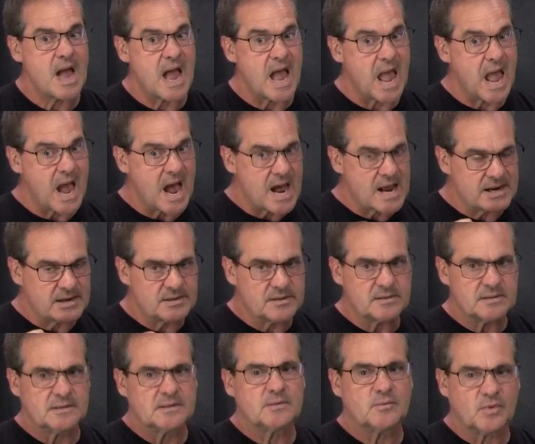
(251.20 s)

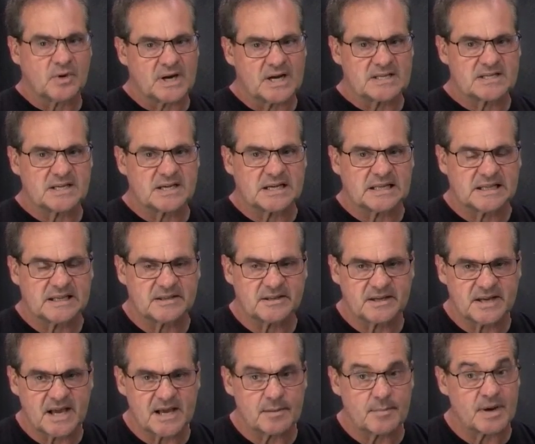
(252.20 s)
And when I said clean
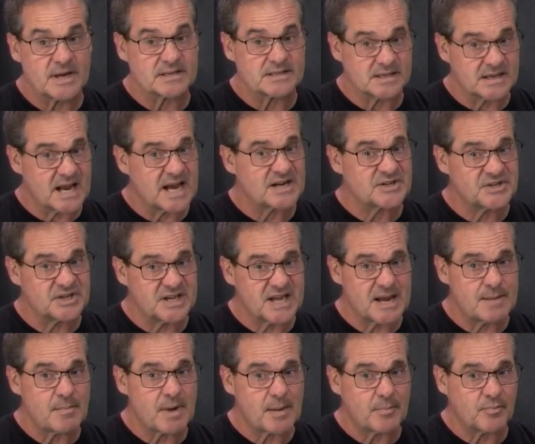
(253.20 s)
the database, it actually
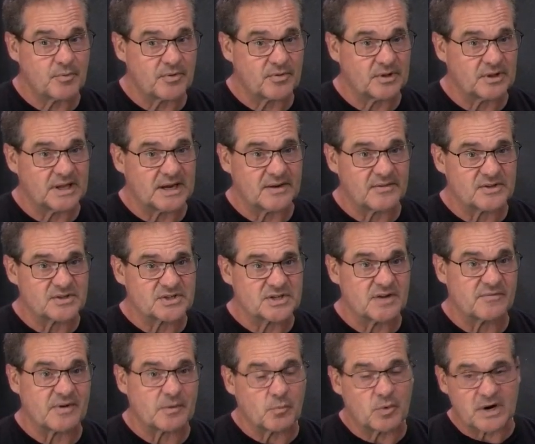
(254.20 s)
came up with a lot of the
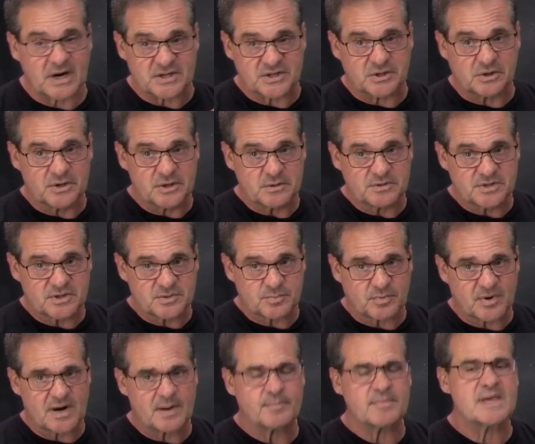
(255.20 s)
stuff. Would I still use this
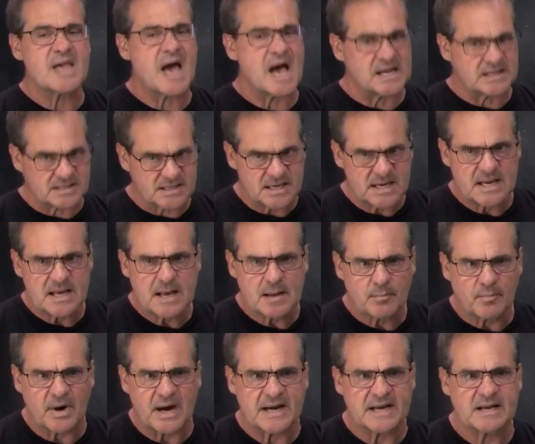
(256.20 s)
prompt? Yes.
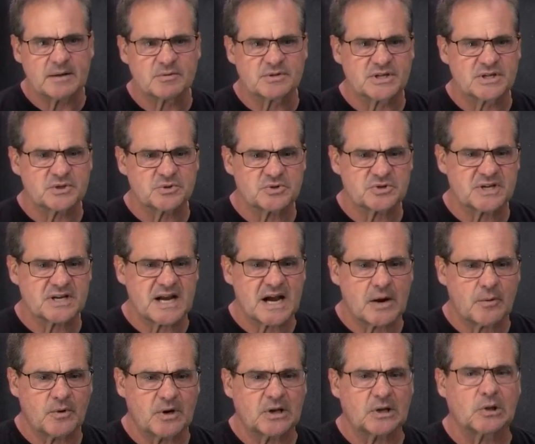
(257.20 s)
But it was interesting
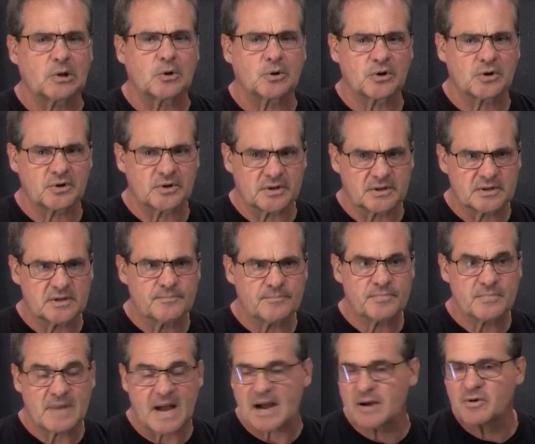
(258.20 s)
how it learned.
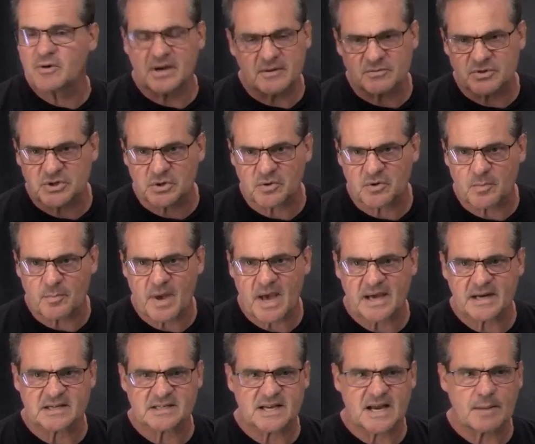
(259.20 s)
I couldn't even show you a
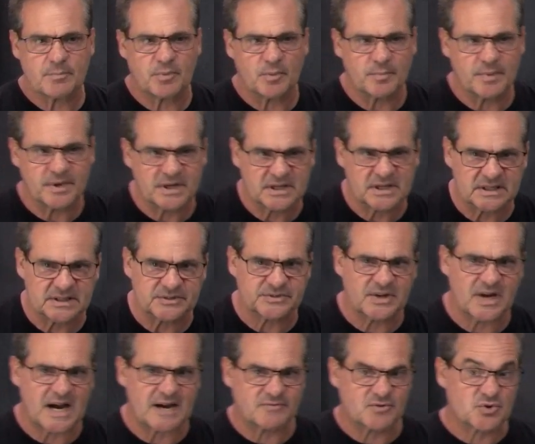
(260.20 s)
bad example
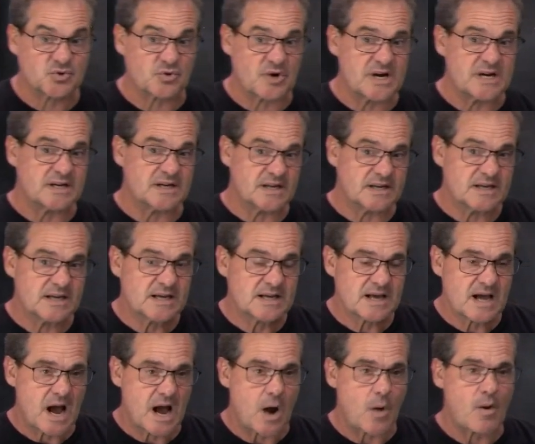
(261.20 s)
because I've trained it
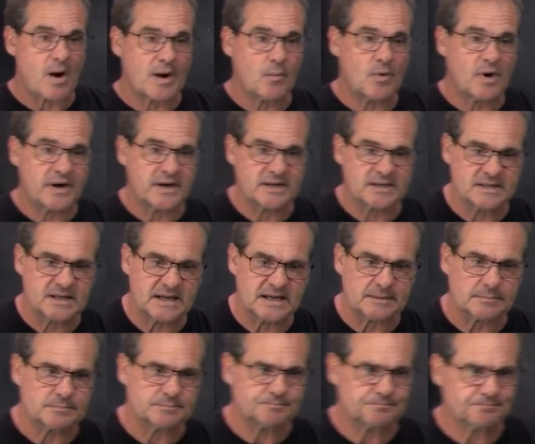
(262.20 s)
how I want it
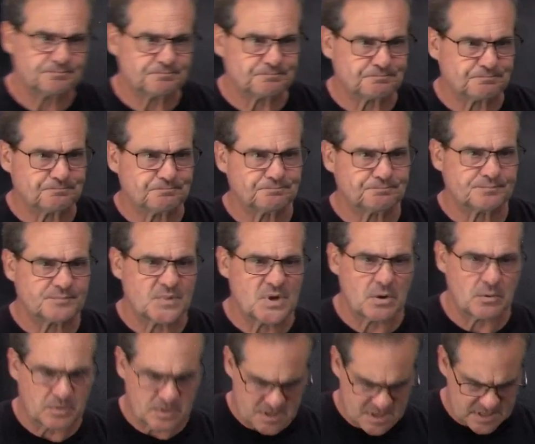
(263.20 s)
done.
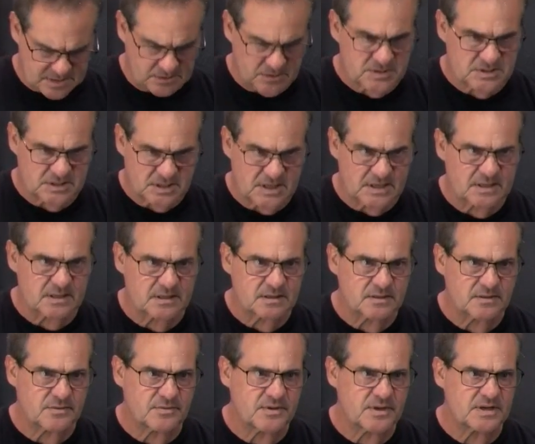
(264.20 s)
Okay, it looks like
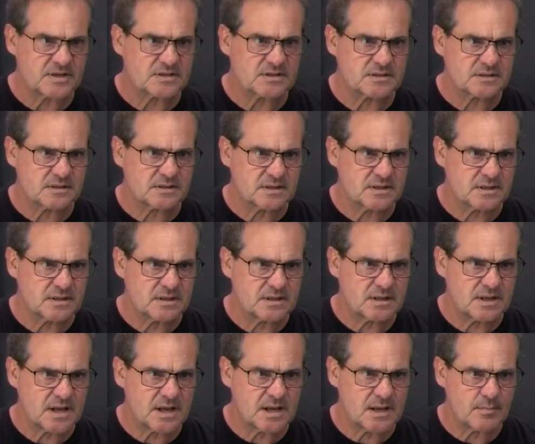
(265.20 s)
things
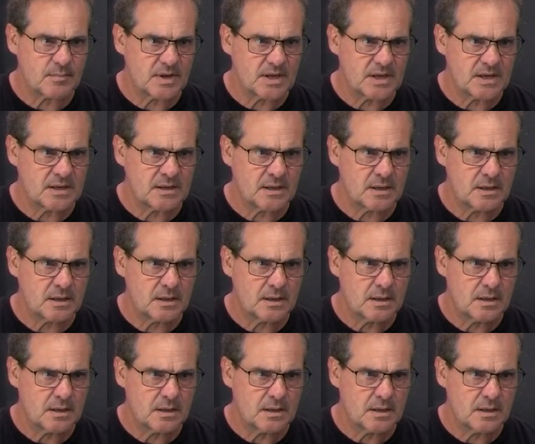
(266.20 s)
came in